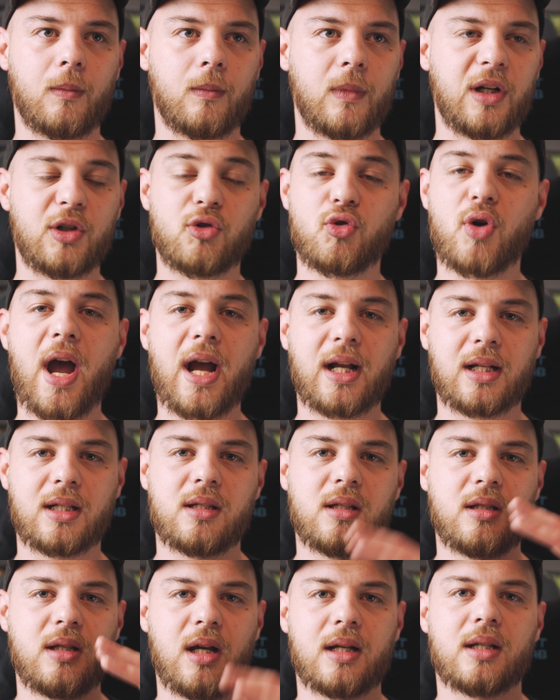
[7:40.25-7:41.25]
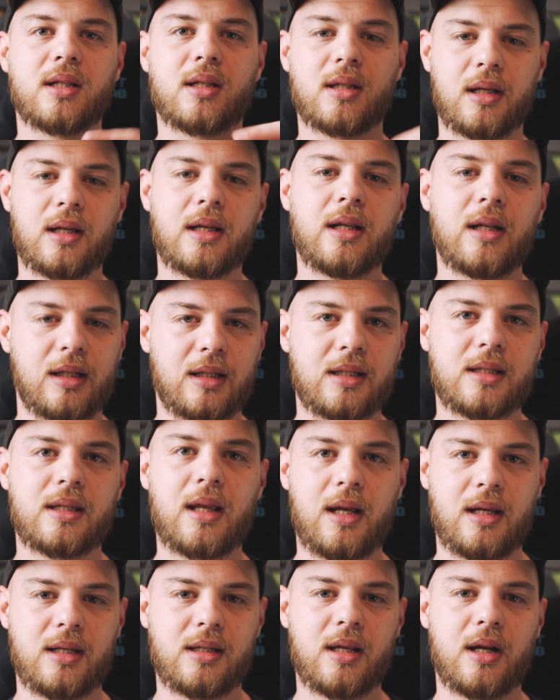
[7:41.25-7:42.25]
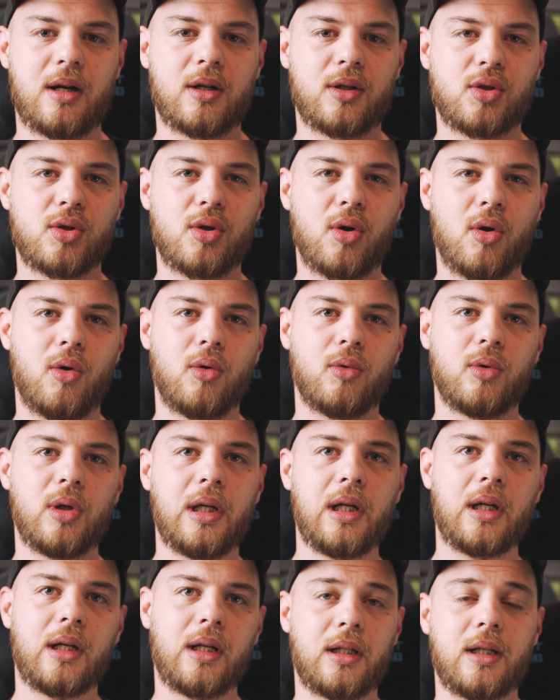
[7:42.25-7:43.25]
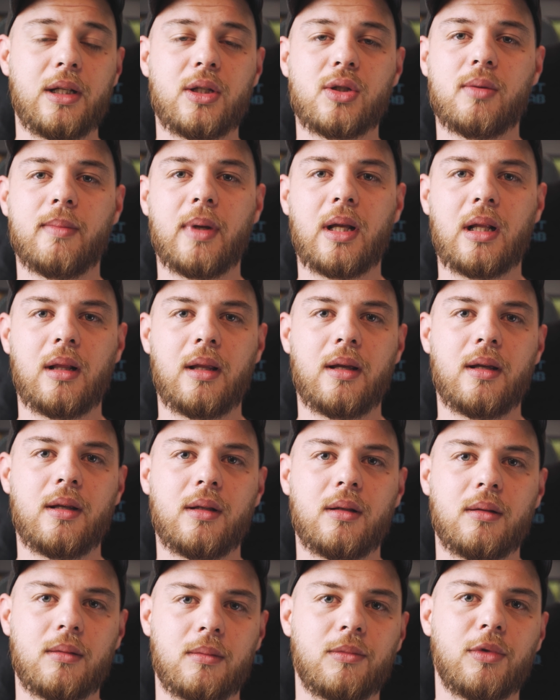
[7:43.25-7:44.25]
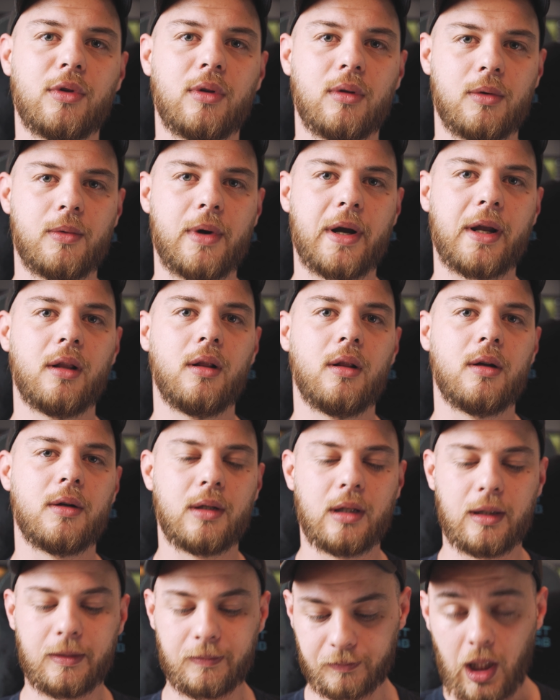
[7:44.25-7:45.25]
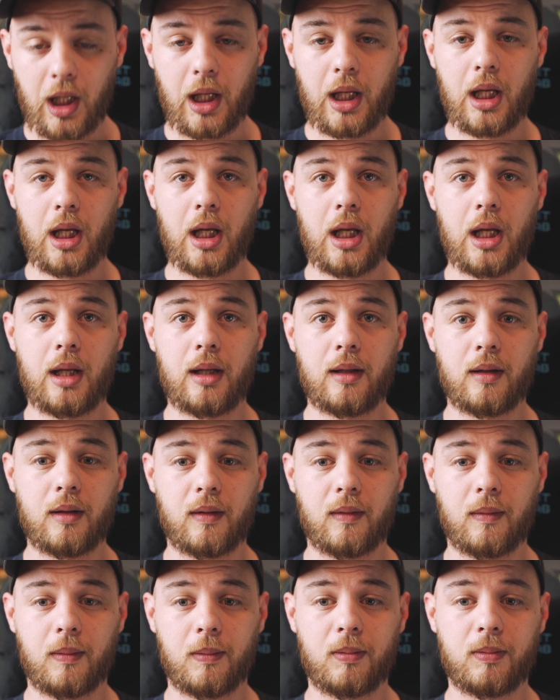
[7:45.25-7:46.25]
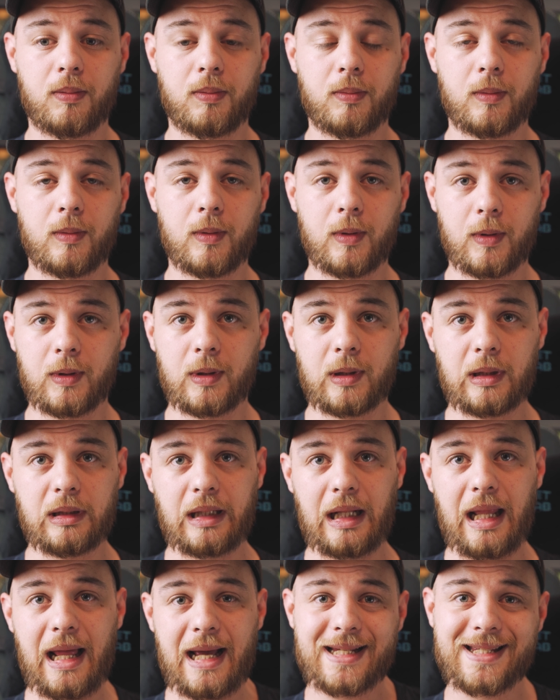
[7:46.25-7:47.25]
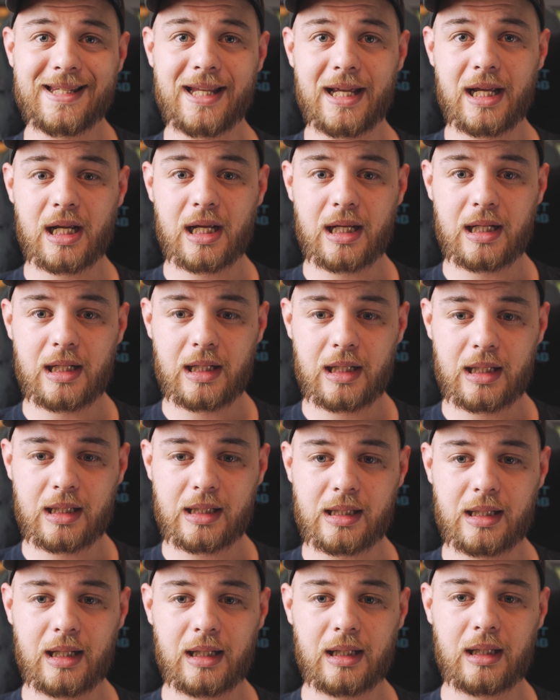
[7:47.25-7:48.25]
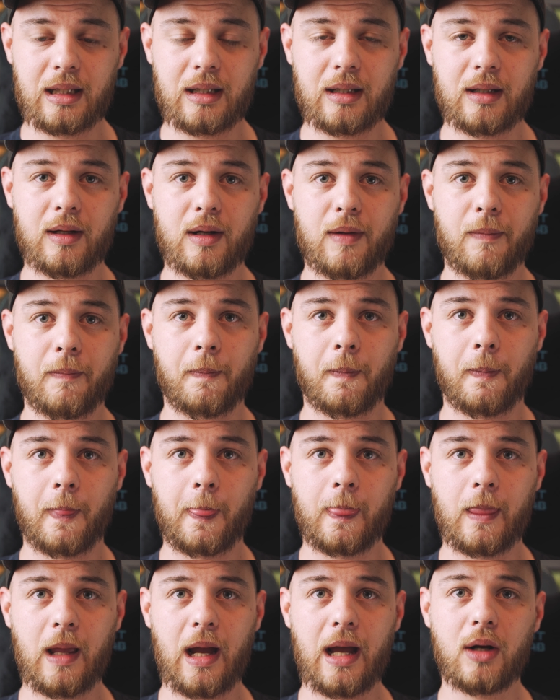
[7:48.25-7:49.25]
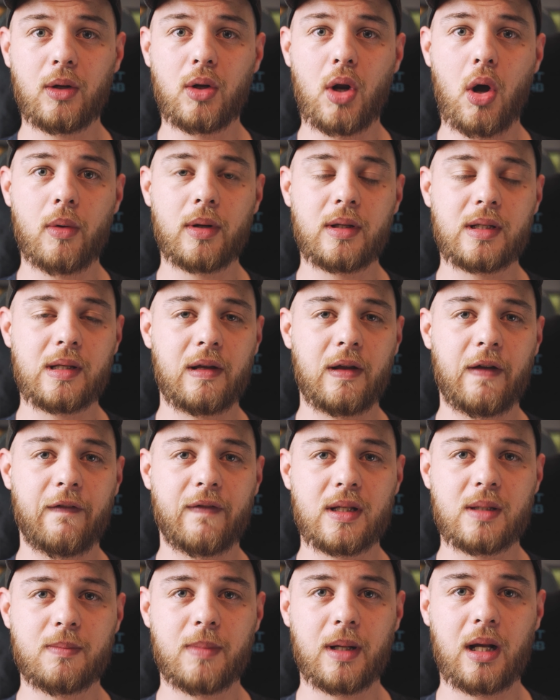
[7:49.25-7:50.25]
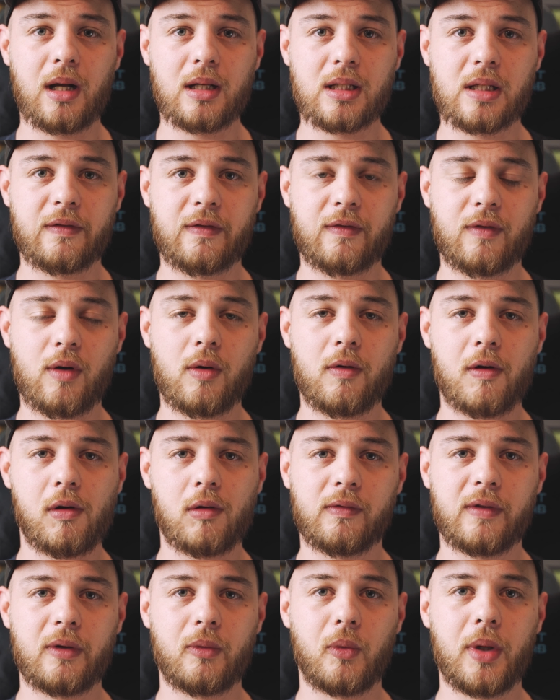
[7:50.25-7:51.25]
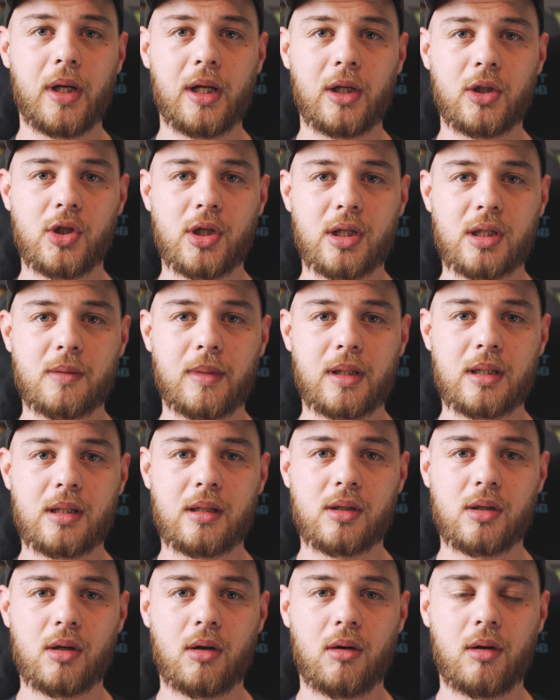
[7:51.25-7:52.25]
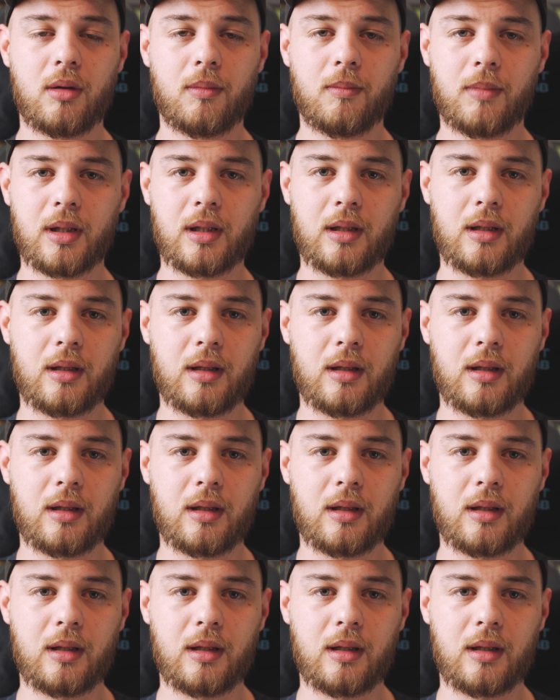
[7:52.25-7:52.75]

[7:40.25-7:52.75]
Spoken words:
attracts dust and it stays there, so it needs to be cleaned regularly. And the last thing is that I don't know if it's because of all of the readjustments and so on, but